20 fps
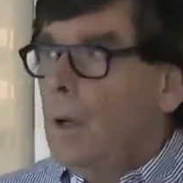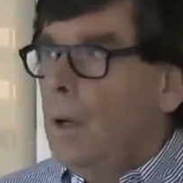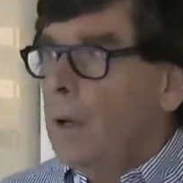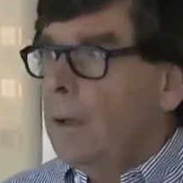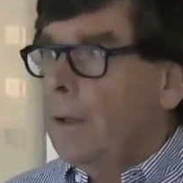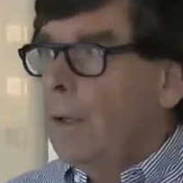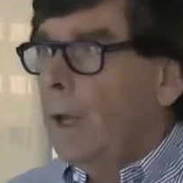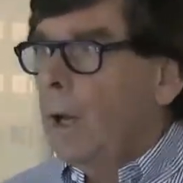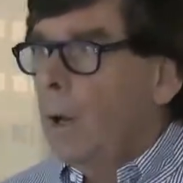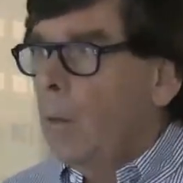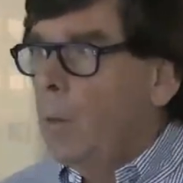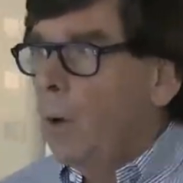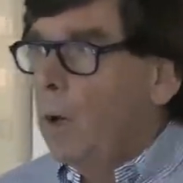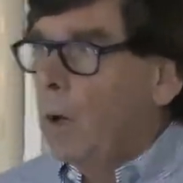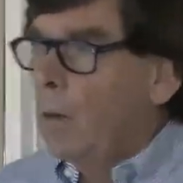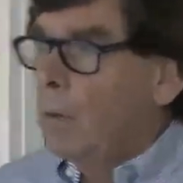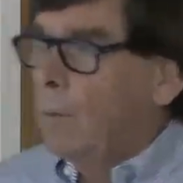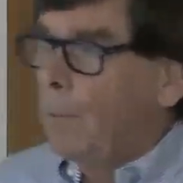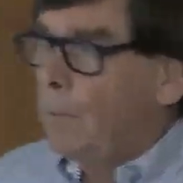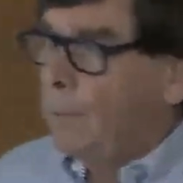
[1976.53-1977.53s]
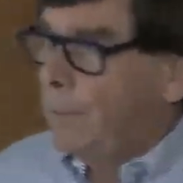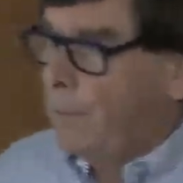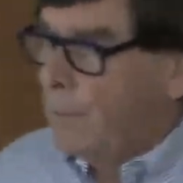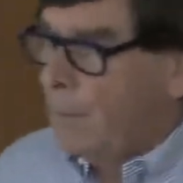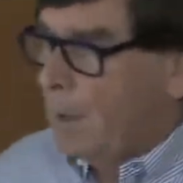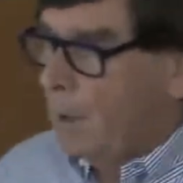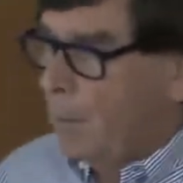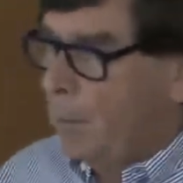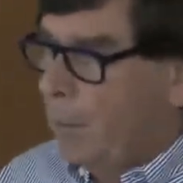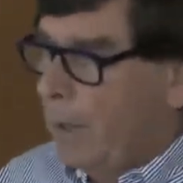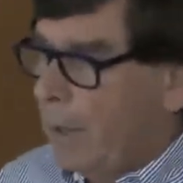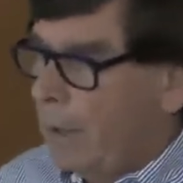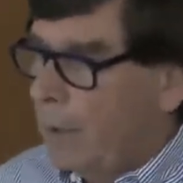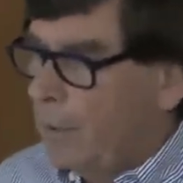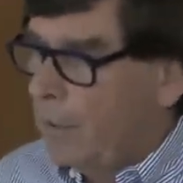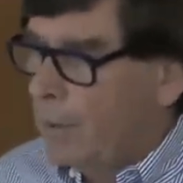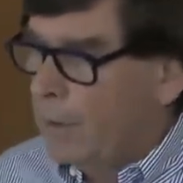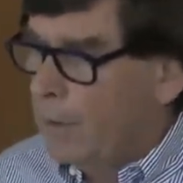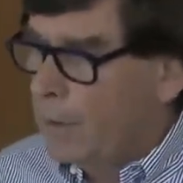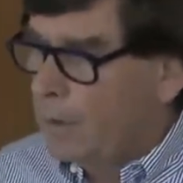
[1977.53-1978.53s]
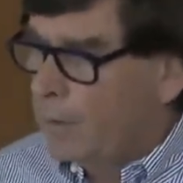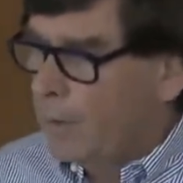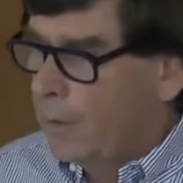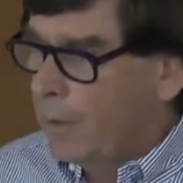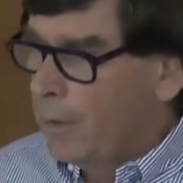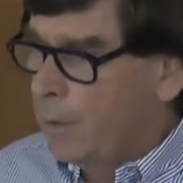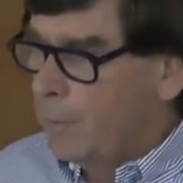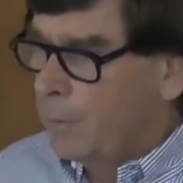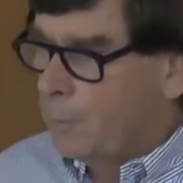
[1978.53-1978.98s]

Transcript: Yeah, well, I'm banging on, aren't I?